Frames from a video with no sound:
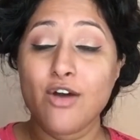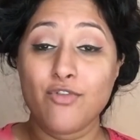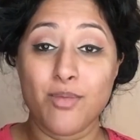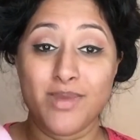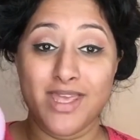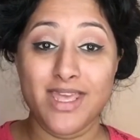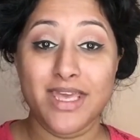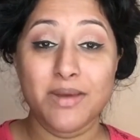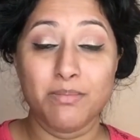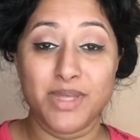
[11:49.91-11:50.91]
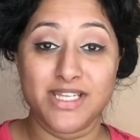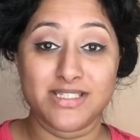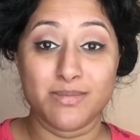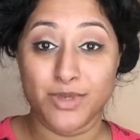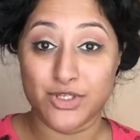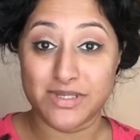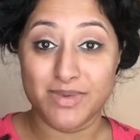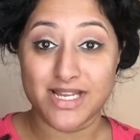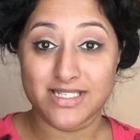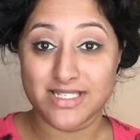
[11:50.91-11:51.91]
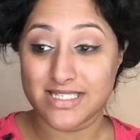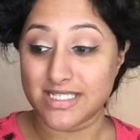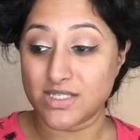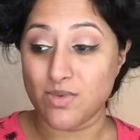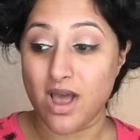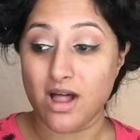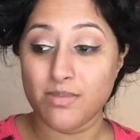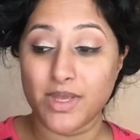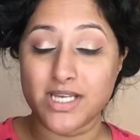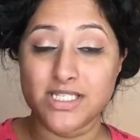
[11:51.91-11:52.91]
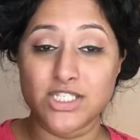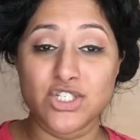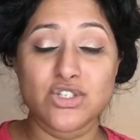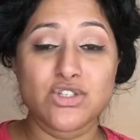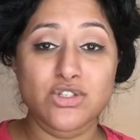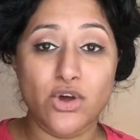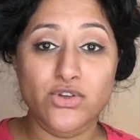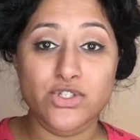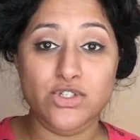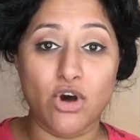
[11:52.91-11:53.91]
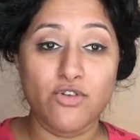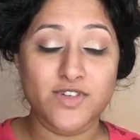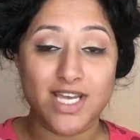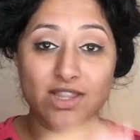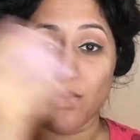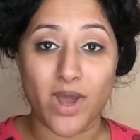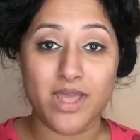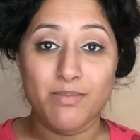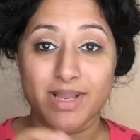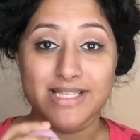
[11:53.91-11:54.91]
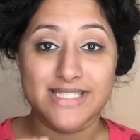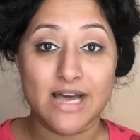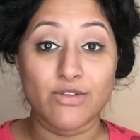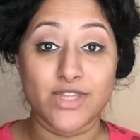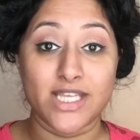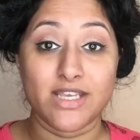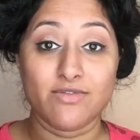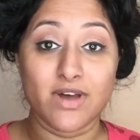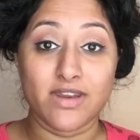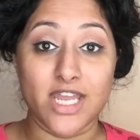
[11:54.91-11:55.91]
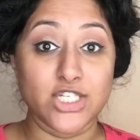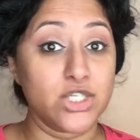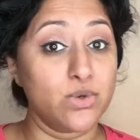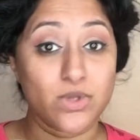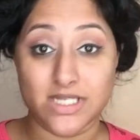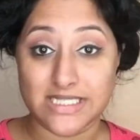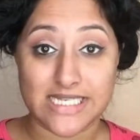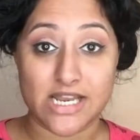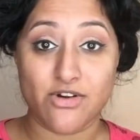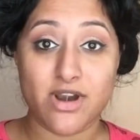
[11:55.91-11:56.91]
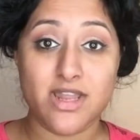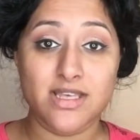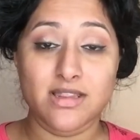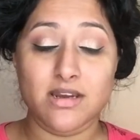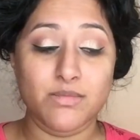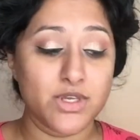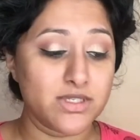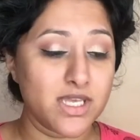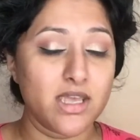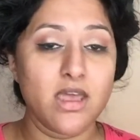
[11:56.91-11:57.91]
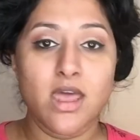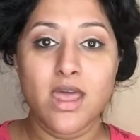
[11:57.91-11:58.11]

For me, it beats the beauty blenders as well, because it's just so soft, and the way it blends out the foundation or the concealer or anything that I'm using